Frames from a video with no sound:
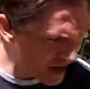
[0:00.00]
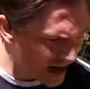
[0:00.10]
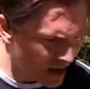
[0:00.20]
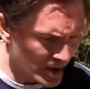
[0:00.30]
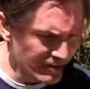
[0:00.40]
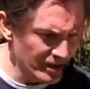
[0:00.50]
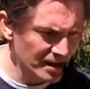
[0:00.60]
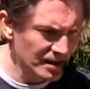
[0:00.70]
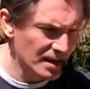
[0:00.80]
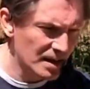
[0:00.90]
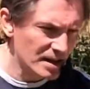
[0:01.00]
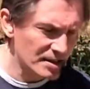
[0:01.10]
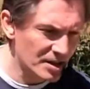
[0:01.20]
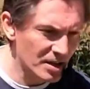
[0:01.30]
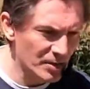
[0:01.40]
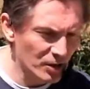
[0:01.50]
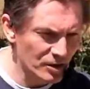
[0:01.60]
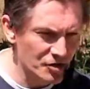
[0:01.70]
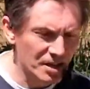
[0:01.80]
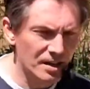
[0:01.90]
However,
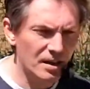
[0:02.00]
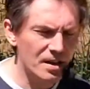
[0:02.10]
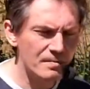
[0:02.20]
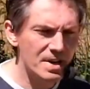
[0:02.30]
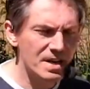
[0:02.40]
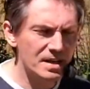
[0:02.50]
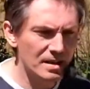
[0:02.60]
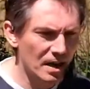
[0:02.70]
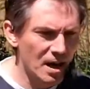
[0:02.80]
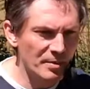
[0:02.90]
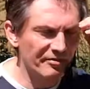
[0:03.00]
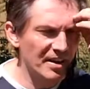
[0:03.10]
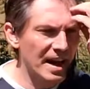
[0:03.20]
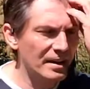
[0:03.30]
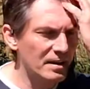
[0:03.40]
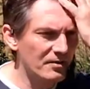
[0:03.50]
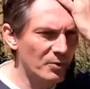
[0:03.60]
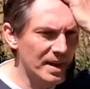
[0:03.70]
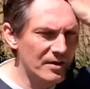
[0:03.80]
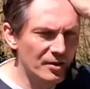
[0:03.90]
terminology, I'm a fan of
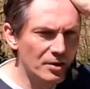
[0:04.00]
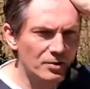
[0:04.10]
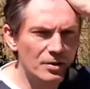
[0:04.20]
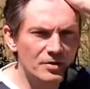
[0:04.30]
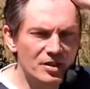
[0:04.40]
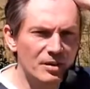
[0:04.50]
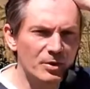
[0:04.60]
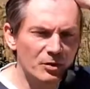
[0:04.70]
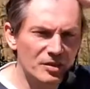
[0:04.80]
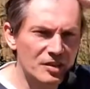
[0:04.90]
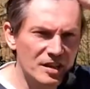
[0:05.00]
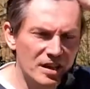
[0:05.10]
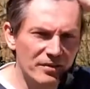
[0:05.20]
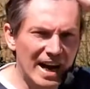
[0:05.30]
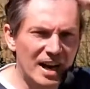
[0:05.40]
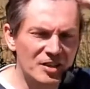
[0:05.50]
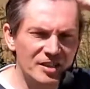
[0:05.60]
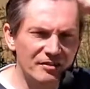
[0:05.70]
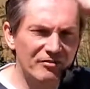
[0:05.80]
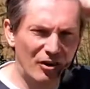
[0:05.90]
whenever you use terminology of actually
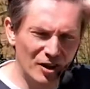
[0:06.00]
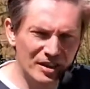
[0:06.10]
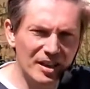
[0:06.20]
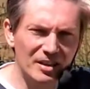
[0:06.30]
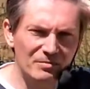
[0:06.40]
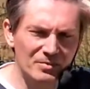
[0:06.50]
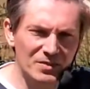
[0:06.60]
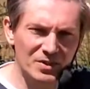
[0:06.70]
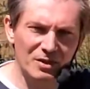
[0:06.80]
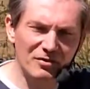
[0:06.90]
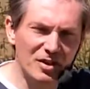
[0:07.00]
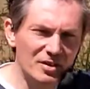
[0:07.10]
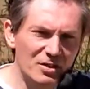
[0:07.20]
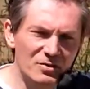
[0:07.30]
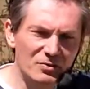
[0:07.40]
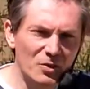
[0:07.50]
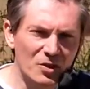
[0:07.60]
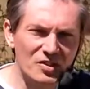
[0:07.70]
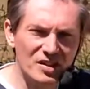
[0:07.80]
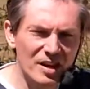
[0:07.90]
defining it. So if I use a
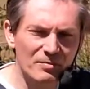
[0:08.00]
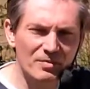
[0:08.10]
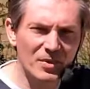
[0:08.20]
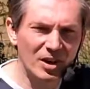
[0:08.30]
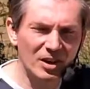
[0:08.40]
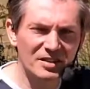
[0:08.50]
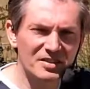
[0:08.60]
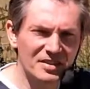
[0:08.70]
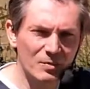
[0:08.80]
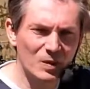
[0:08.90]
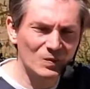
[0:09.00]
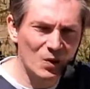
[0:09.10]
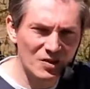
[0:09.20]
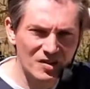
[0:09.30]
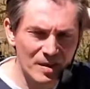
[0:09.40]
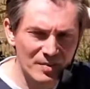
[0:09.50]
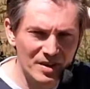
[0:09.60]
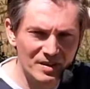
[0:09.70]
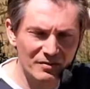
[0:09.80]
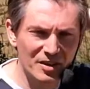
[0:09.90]
rock step, I like to say what a rock step
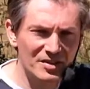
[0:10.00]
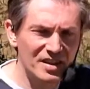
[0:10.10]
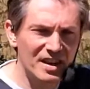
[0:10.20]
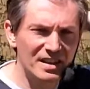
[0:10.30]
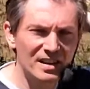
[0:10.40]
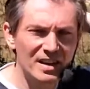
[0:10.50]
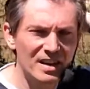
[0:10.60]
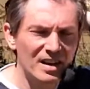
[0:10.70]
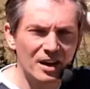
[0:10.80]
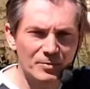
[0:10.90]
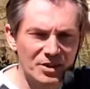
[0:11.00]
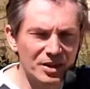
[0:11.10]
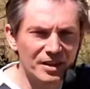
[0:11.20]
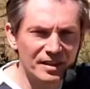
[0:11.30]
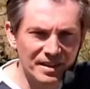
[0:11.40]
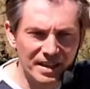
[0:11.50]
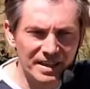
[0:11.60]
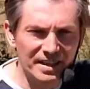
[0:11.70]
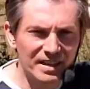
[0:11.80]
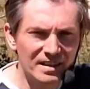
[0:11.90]
is. If I say I'm turning the
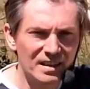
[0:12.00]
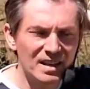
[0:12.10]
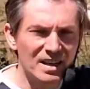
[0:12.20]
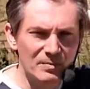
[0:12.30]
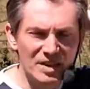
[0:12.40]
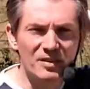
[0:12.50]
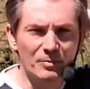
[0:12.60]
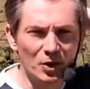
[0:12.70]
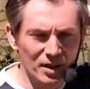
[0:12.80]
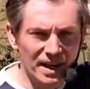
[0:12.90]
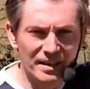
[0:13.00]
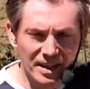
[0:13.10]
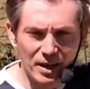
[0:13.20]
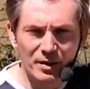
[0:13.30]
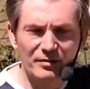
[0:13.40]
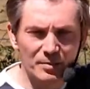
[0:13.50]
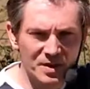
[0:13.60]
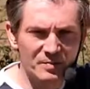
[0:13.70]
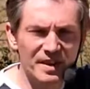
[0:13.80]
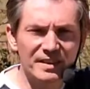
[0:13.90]
lady, it means I'm not letting go. If I'm
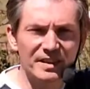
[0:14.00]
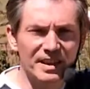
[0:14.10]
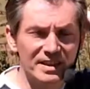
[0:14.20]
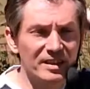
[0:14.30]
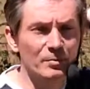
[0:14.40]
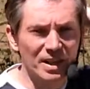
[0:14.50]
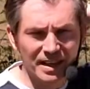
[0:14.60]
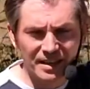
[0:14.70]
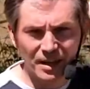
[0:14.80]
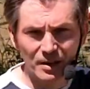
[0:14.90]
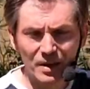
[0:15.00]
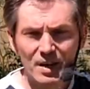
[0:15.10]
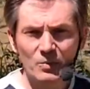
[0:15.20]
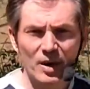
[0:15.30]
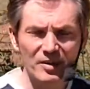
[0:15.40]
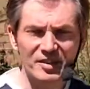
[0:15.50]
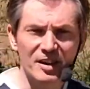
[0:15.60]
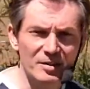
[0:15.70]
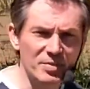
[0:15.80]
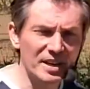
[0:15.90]
spinning the lady, I'm letting go. Whereas in
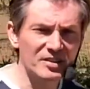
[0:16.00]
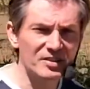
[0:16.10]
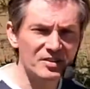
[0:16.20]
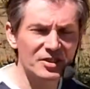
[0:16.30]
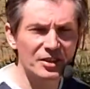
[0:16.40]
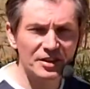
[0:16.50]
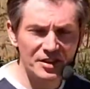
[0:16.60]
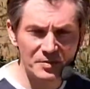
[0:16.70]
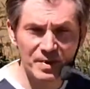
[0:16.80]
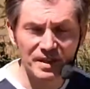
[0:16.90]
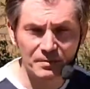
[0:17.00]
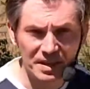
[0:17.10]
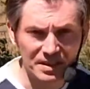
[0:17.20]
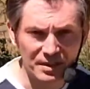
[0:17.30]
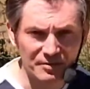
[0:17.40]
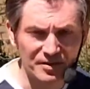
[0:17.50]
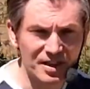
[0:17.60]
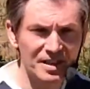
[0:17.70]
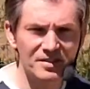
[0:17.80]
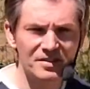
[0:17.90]
other places, turning and spinning mean different
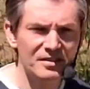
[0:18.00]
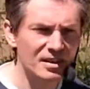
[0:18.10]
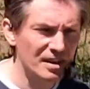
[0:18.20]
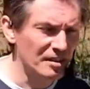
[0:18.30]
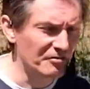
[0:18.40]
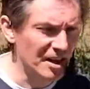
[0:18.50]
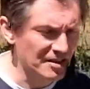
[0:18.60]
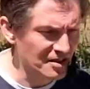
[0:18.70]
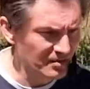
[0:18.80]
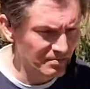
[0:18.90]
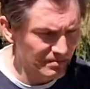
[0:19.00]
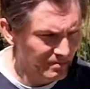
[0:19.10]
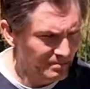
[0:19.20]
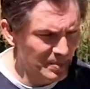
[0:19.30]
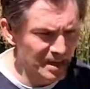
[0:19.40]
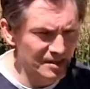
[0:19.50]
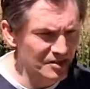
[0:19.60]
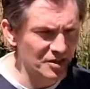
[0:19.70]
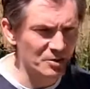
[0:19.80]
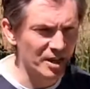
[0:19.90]
things. In fact, I've been in
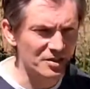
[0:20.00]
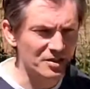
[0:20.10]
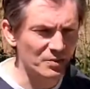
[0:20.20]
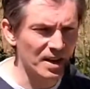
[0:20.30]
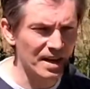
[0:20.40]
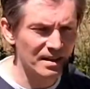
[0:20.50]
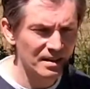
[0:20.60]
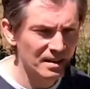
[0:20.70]
situations where